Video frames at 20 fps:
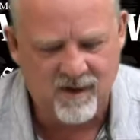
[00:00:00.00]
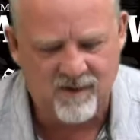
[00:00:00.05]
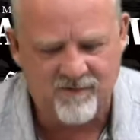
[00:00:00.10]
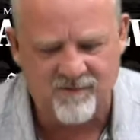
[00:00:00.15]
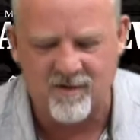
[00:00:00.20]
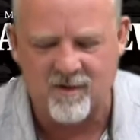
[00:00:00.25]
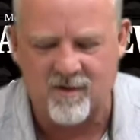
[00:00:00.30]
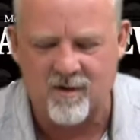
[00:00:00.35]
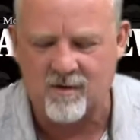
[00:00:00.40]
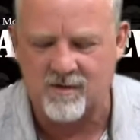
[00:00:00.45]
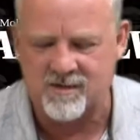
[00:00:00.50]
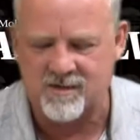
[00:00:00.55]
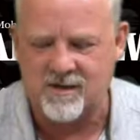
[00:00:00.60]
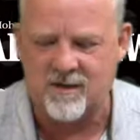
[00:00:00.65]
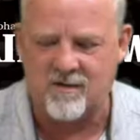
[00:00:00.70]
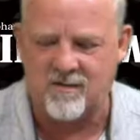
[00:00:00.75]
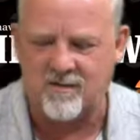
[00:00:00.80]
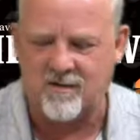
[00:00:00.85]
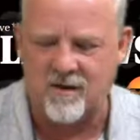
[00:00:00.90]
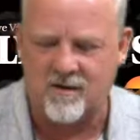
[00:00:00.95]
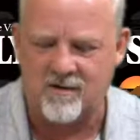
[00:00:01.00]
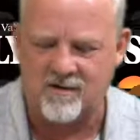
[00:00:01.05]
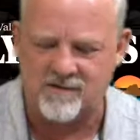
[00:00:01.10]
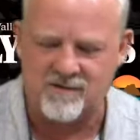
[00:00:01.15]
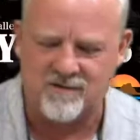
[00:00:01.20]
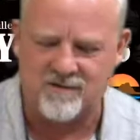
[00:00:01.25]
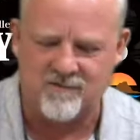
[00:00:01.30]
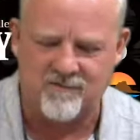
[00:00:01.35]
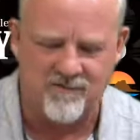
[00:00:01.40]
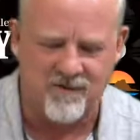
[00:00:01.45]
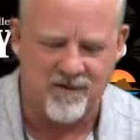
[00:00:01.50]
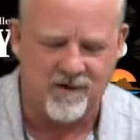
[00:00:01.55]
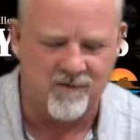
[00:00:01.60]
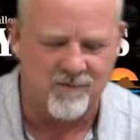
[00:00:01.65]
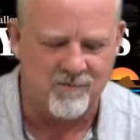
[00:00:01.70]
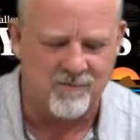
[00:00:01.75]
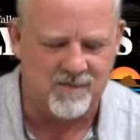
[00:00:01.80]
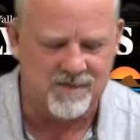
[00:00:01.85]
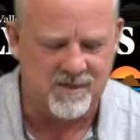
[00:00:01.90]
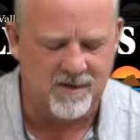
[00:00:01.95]
We have to call Tyler Carlson and find
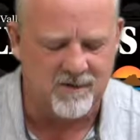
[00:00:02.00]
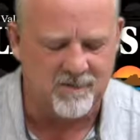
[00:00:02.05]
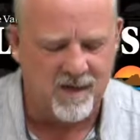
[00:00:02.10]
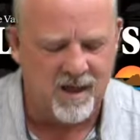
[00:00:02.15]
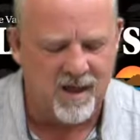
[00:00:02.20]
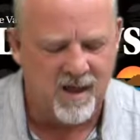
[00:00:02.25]
out what's up.